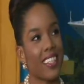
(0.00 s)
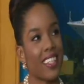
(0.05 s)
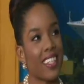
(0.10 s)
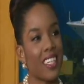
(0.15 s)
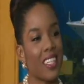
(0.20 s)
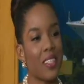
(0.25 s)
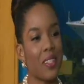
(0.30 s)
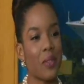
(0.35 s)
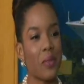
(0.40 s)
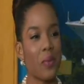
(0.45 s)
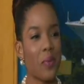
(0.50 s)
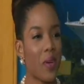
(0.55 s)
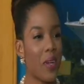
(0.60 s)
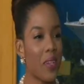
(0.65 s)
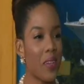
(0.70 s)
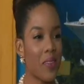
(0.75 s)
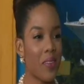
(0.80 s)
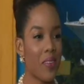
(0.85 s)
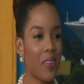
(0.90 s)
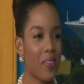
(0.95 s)
It's a
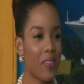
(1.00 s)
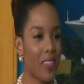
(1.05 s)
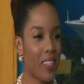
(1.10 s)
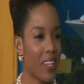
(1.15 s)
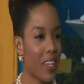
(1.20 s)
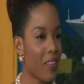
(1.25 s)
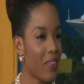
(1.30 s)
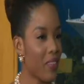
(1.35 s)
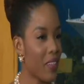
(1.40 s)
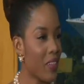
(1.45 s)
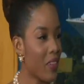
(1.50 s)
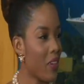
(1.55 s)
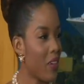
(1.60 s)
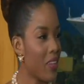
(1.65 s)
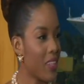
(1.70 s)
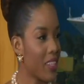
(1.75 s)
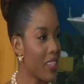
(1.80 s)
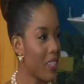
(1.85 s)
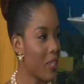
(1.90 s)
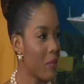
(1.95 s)
wonderful feeling. I feel
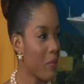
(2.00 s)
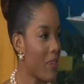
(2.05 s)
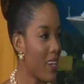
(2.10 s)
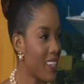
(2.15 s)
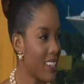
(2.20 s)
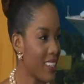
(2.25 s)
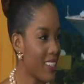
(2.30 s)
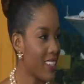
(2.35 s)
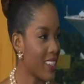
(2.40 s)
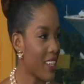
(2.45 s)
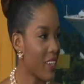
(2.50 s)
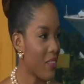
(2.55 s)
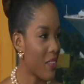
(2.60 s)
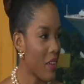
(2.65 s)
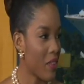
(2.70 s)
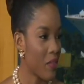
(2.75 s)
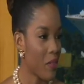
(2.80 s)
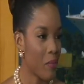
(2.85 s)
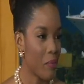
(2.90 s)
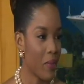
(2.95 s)
all the other pageants I've
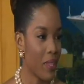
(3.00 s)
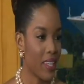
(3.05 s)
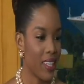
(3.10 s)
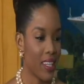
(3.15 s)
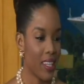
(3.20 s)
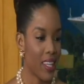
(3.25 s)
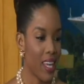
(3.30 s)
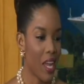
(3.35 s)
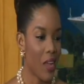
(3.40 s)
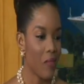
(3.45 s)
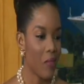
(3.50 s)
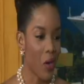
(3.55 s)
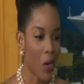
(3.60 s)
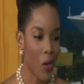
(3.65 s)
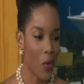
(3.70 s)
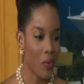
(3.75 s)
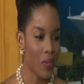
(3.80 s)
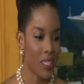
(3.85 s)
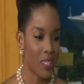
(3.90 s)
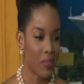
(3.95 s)
ever been in, I've
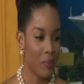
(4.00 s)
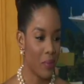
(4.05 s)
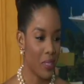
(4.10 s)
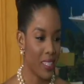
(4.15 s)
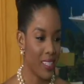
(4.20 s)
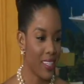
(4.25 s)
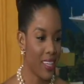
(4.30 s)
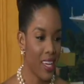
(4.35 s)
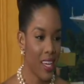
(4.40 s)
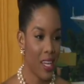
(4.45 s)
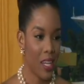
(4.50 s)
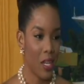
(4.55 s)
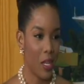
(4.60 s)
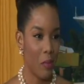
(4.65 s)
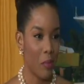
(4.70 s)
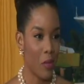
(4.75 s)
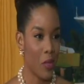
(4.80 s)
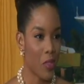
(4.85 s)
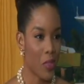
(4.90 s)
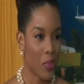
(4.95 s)
always been
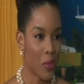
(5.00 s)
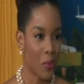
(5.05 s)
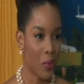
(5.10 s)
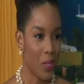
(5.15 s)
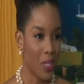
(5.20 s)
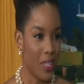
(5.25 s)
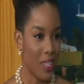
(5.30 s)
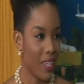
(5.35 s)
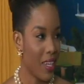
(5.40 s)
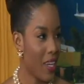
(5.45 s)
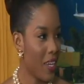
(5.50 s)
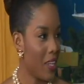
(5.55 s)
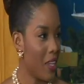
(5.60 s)
number 3,